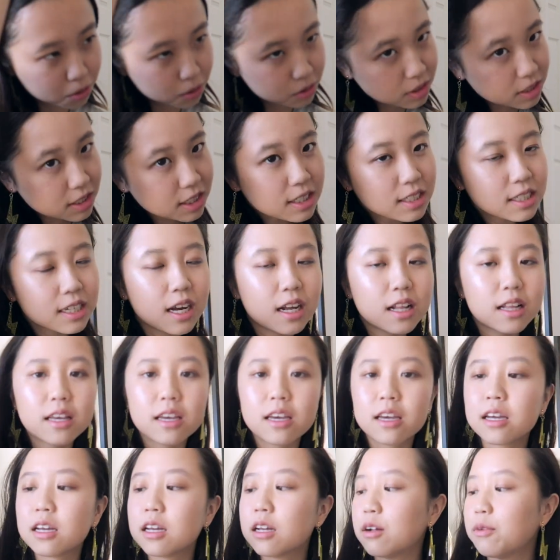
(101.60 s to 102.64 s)
cord
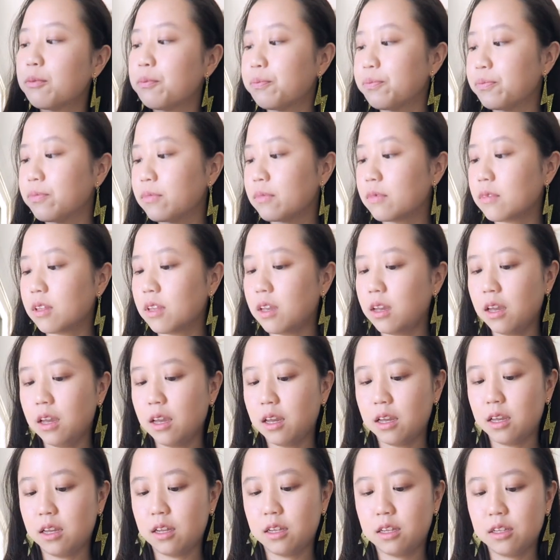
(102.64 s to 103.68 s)
detailing
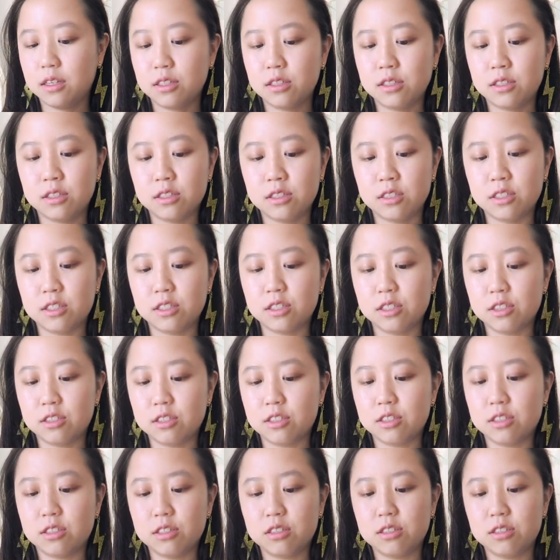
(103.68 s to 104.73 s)
and
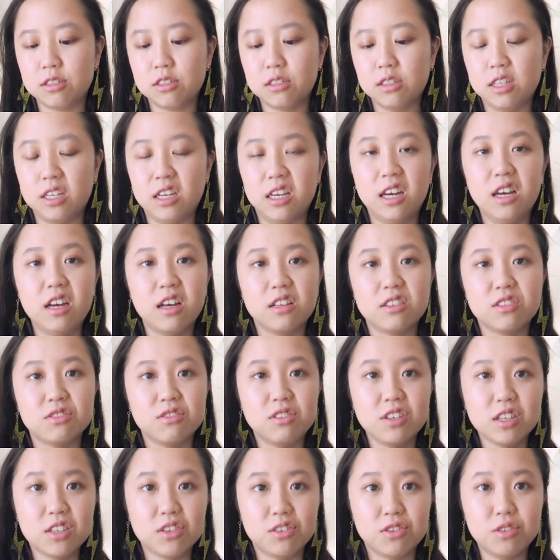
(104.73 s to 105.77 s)
yeah, it's
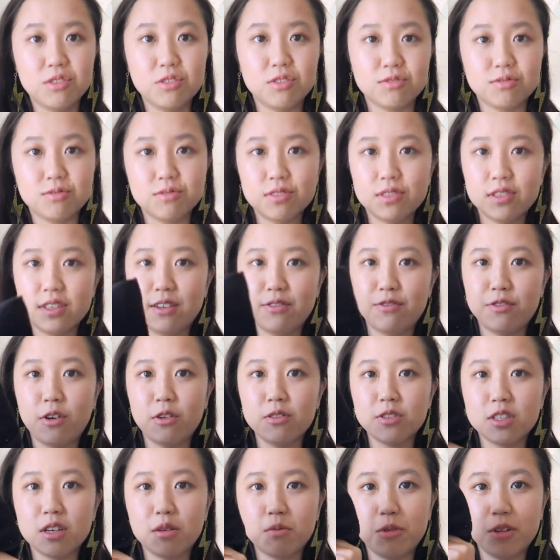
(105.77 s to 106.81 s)
really cool. It
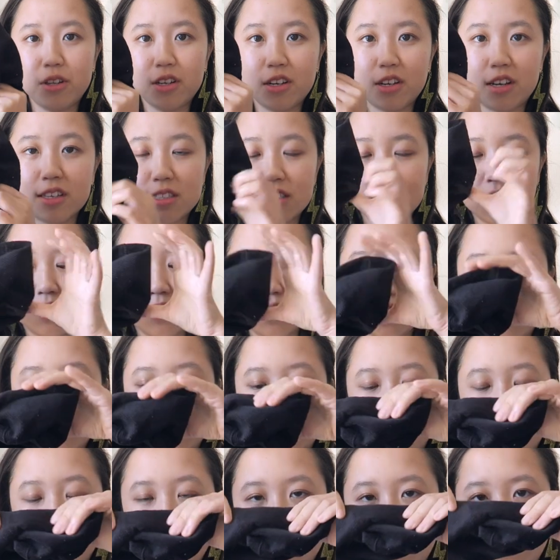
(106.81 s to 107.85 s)
folds up really nicely into
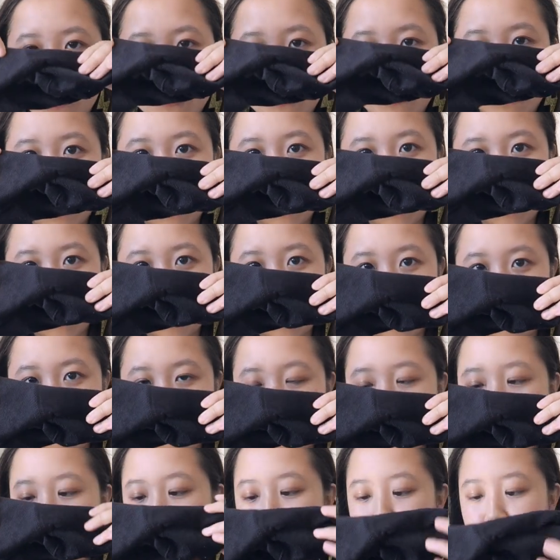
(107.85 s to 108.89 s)
little
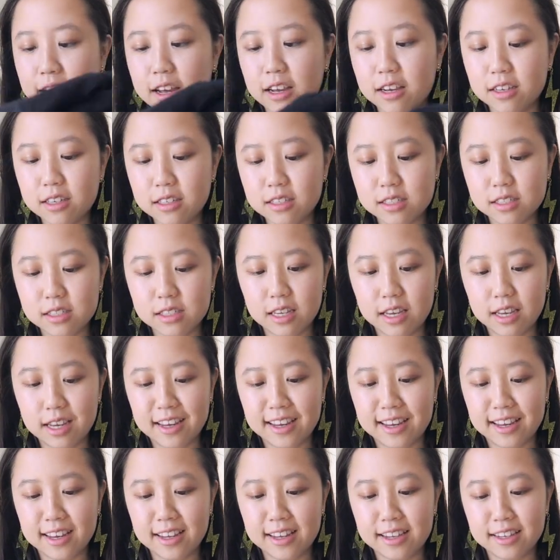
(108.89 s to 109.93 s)
bags
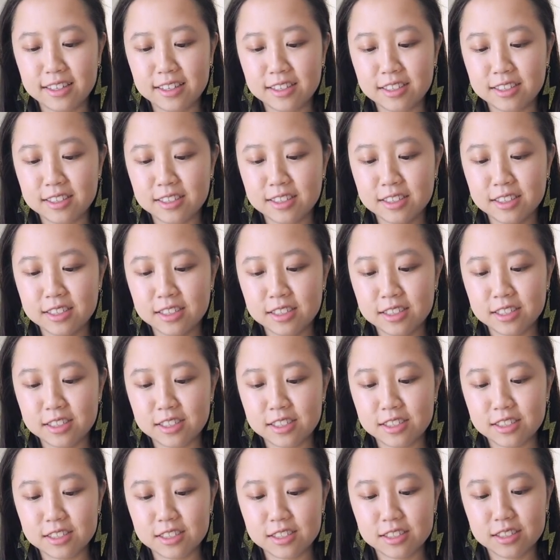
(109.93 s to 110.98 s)
and
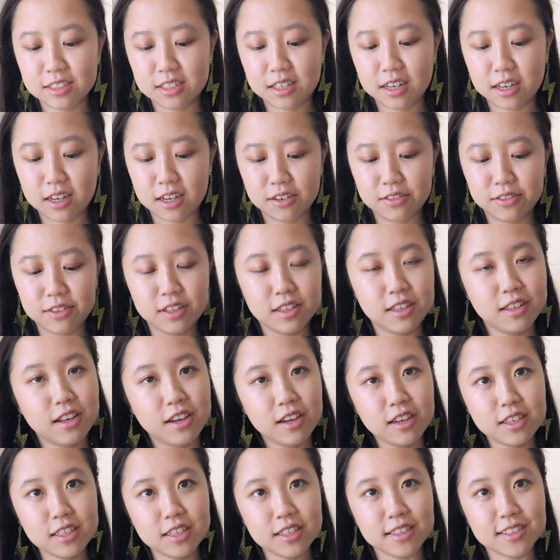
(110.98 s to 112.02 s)
I really
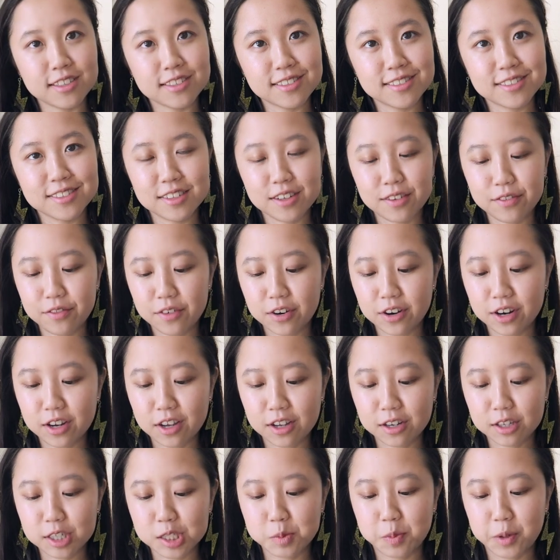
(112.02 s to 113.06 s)
like it. Very
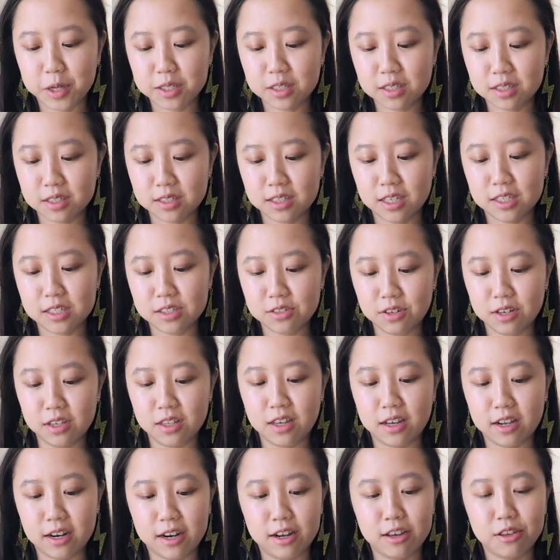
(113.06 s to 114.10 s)
unexpected accessory
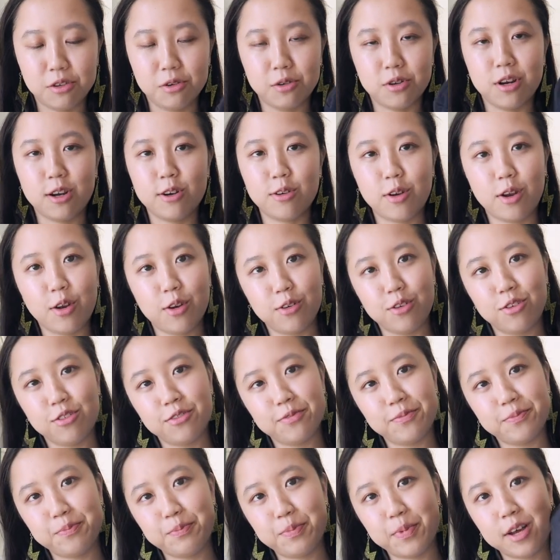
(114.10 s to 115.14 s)
that I thought I'd
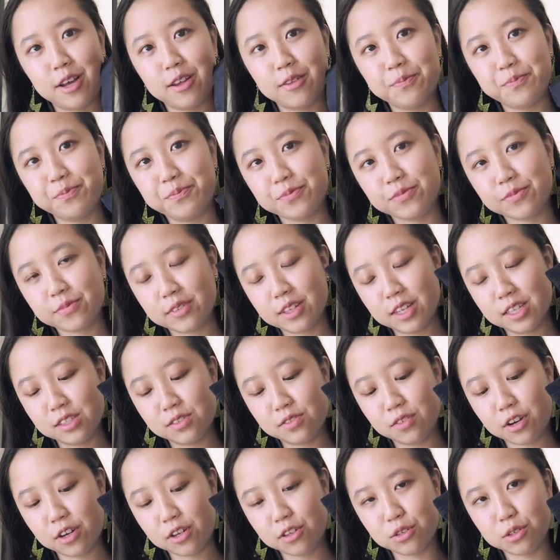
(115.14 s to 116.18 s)
own, but
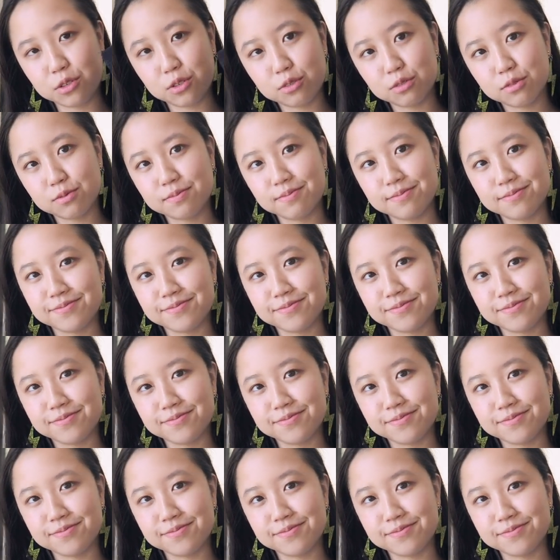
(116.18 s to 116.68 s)
it's very cool.